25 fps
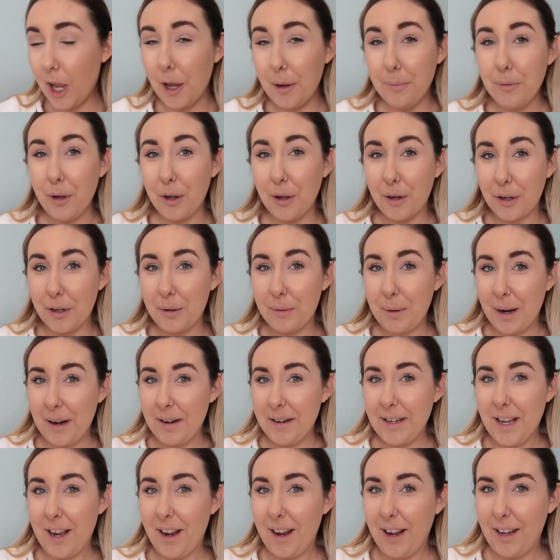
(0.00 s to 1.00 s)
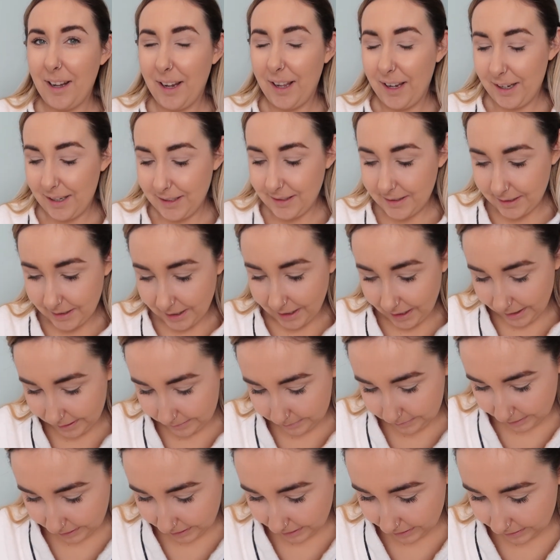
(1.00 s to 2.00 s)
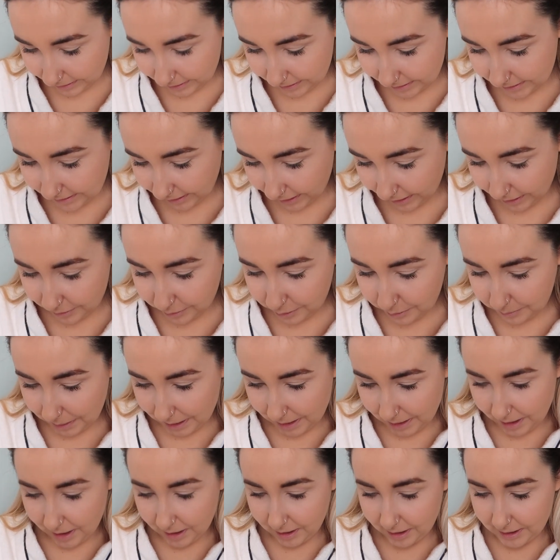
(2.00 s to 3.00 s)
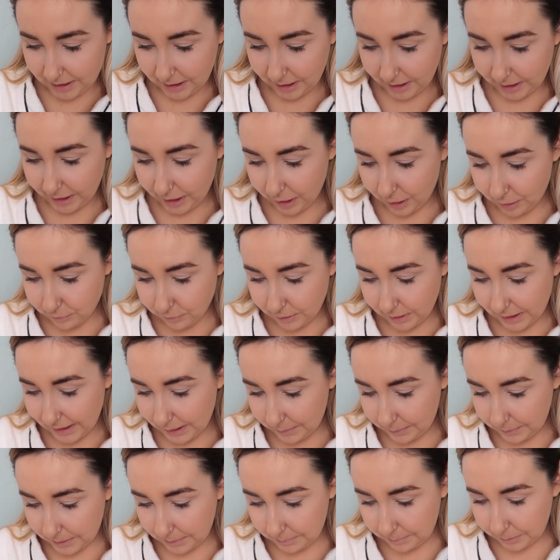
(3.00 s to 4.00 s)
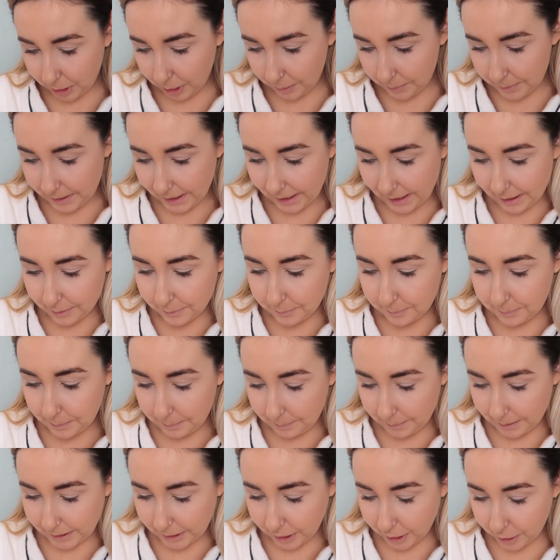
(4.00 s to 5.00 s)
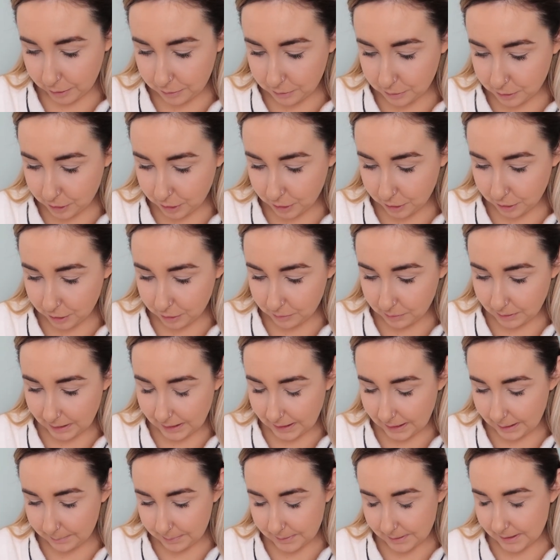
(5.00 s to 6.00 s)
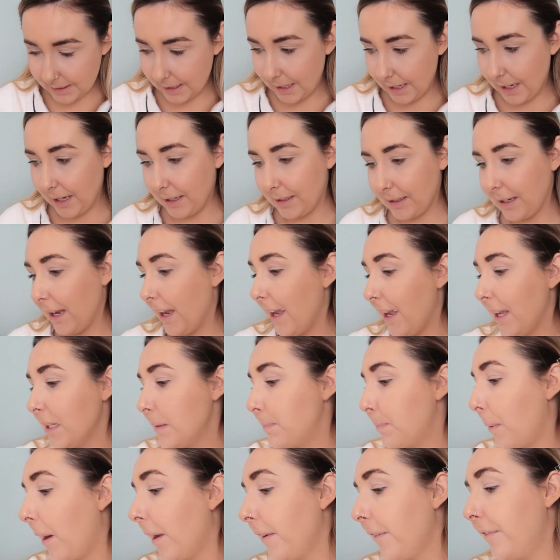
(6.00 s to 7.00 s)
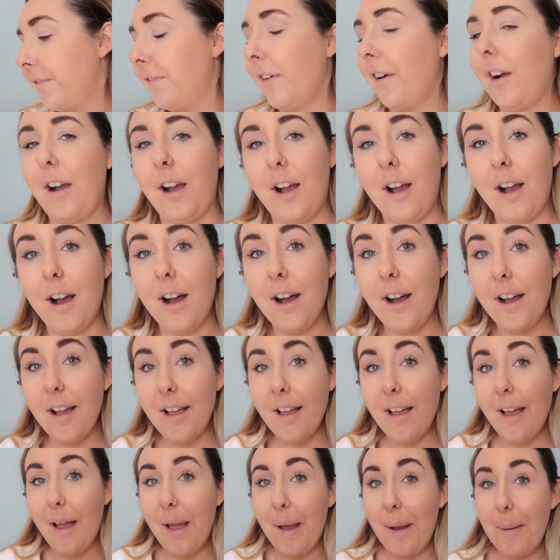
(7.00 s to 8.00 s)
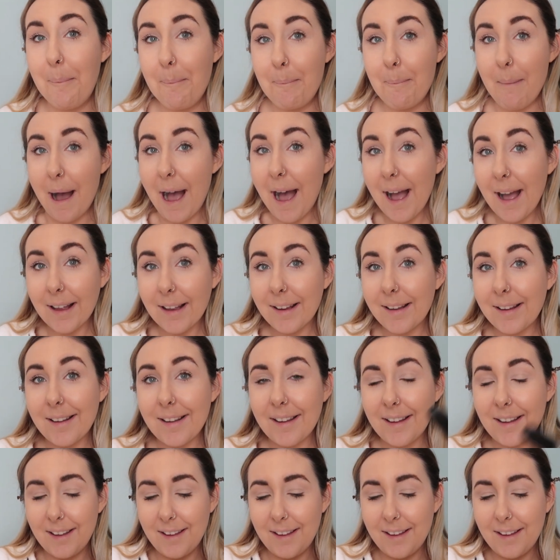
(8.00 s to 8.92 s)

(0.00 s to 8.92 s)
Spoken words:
I'm not gonna wear any highlighter today because I only wear highlighter really when I'm going out, but my go-to lipstick is by far MAC